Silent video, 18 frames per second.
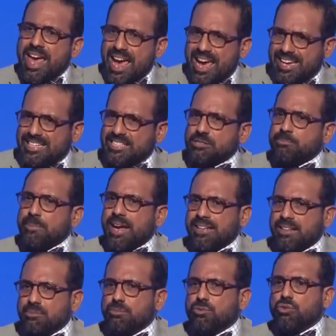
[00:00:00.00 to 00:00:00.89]
and
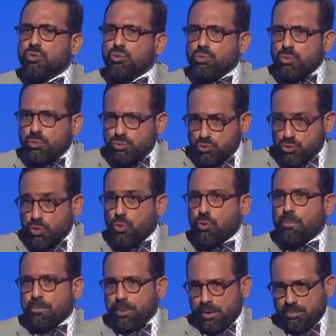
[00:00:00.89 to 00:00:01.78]
expand them to
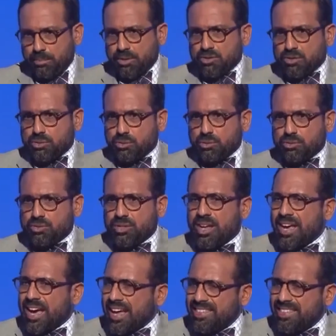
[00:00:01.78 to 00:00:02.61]
zone public schools.